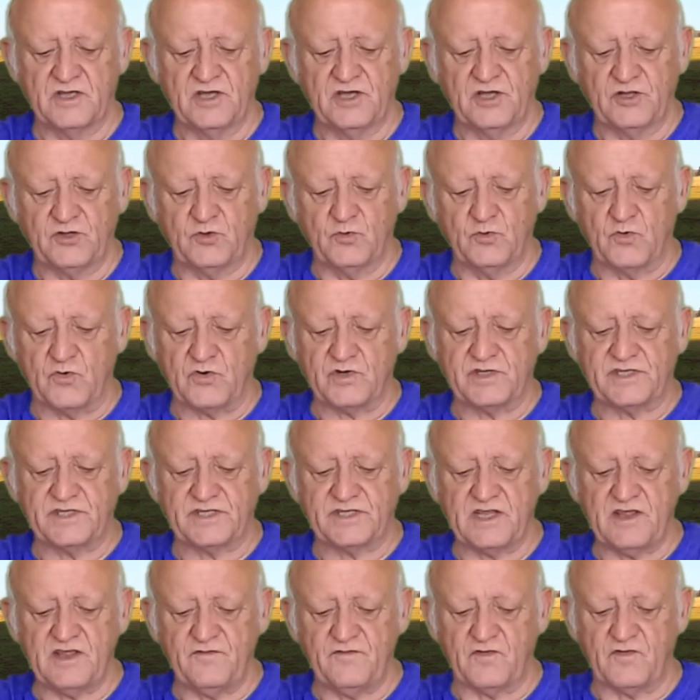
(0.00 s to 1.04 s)
to
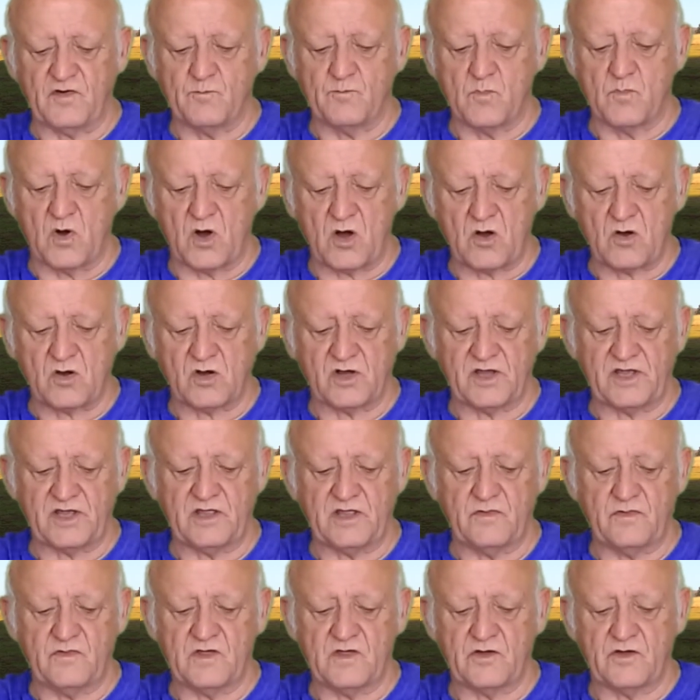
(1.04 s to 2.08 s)
receive a mark in
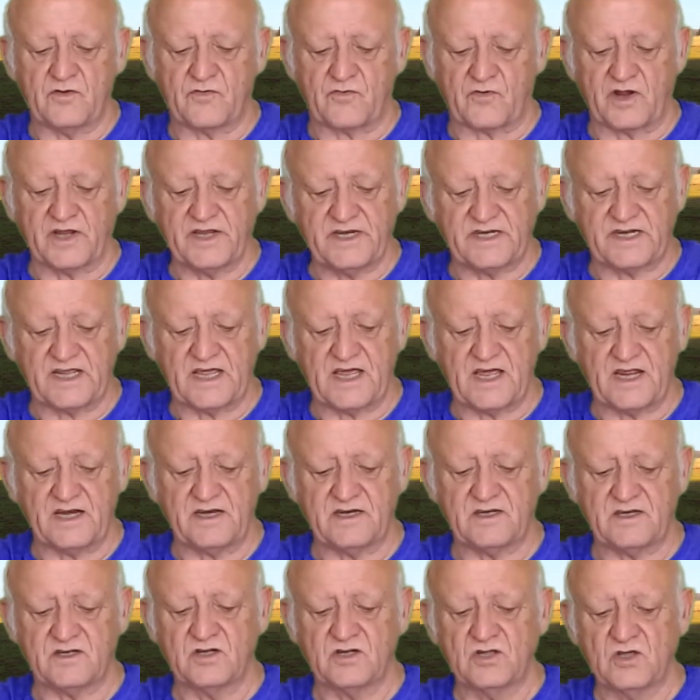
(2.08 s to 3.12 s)
their right hand